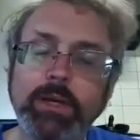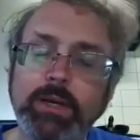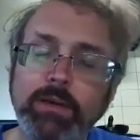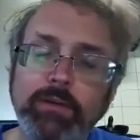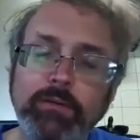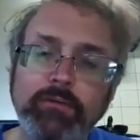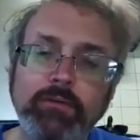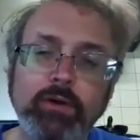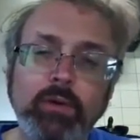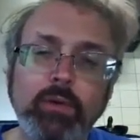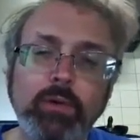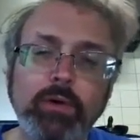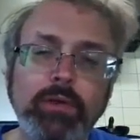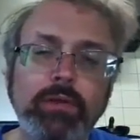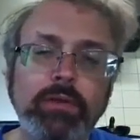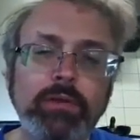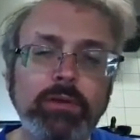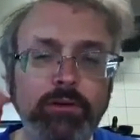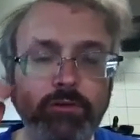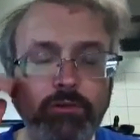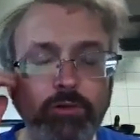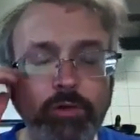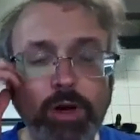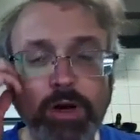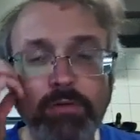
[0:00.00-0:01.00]
So one of the
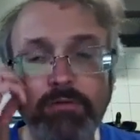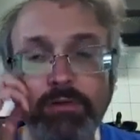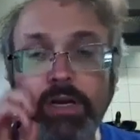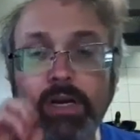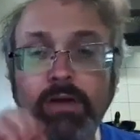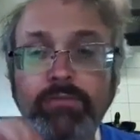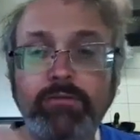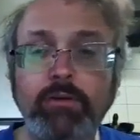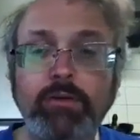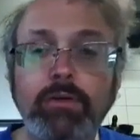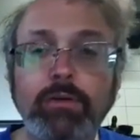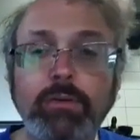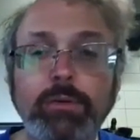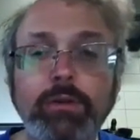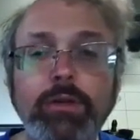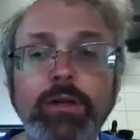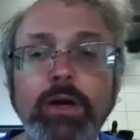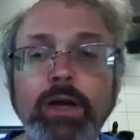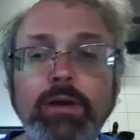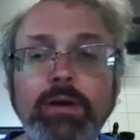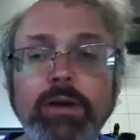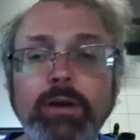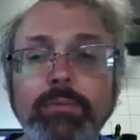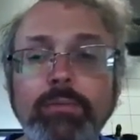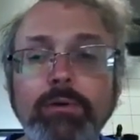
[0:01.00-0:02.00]
things you often have to do with
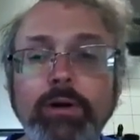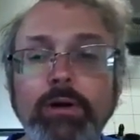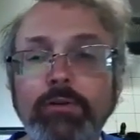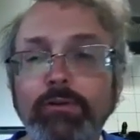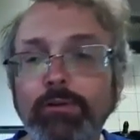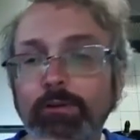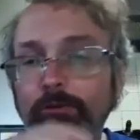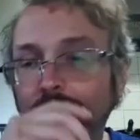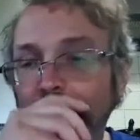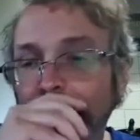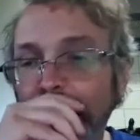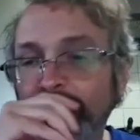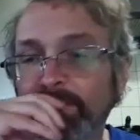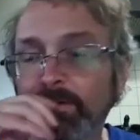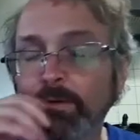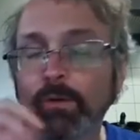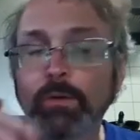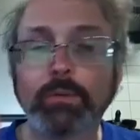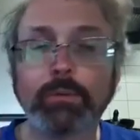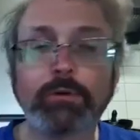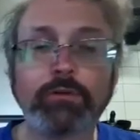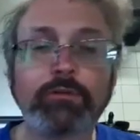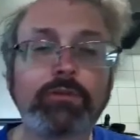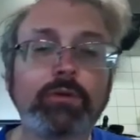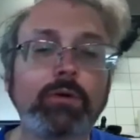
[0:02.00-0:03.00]
.NET projects is do a
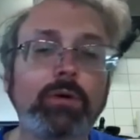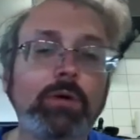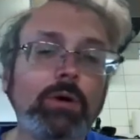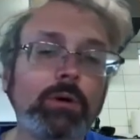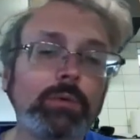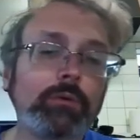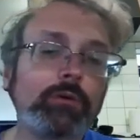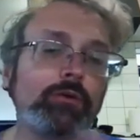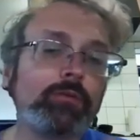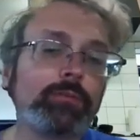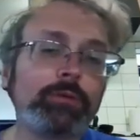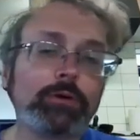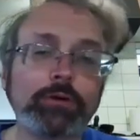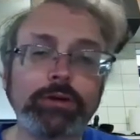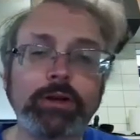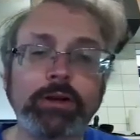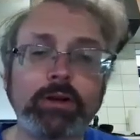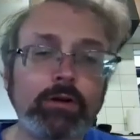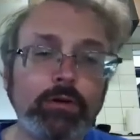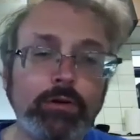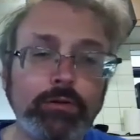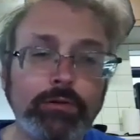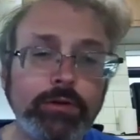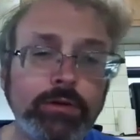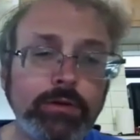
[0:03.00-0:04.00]
restore, which will pull down
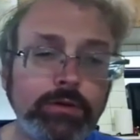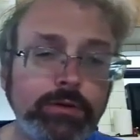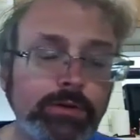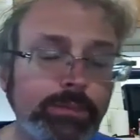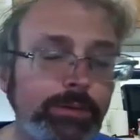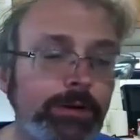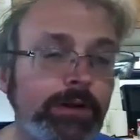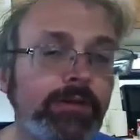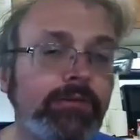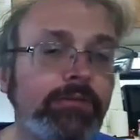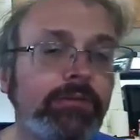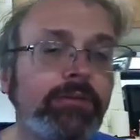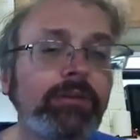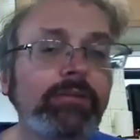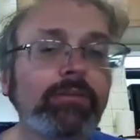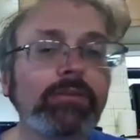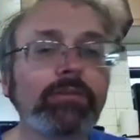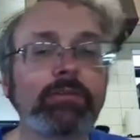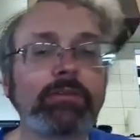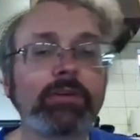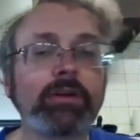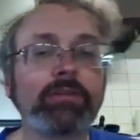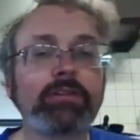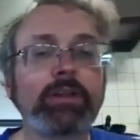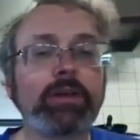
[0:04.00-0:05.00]
all the dependencies
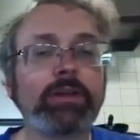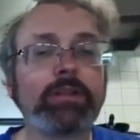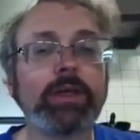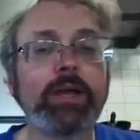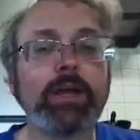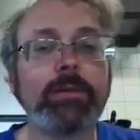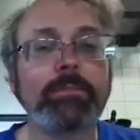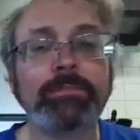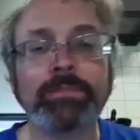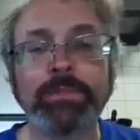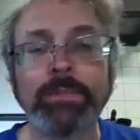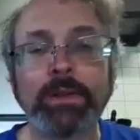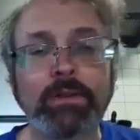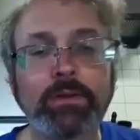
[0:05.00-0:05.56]
and stuff like that.